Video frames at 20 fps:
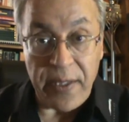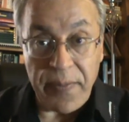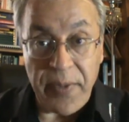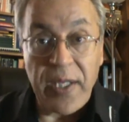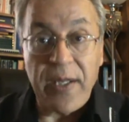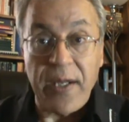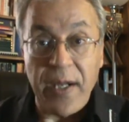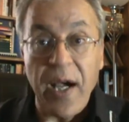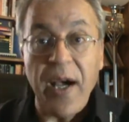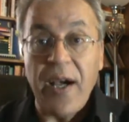
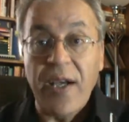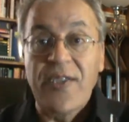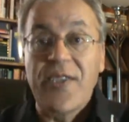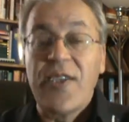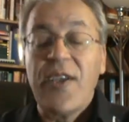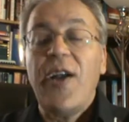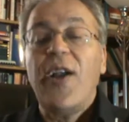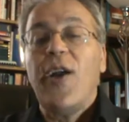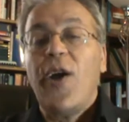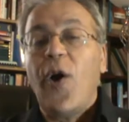
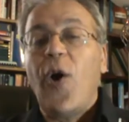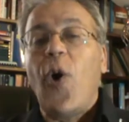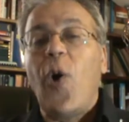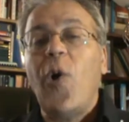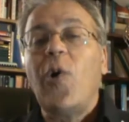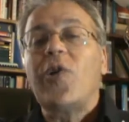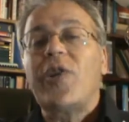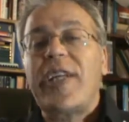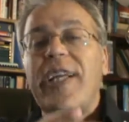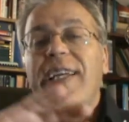because
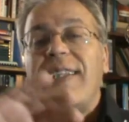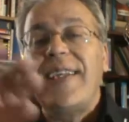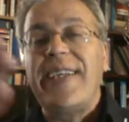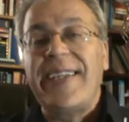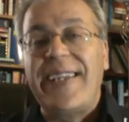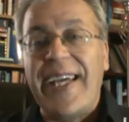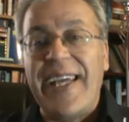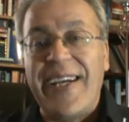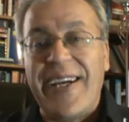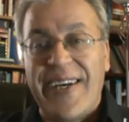already
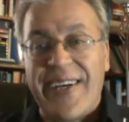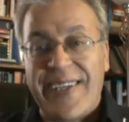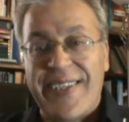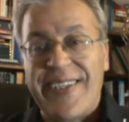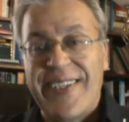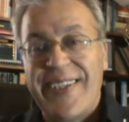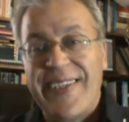they are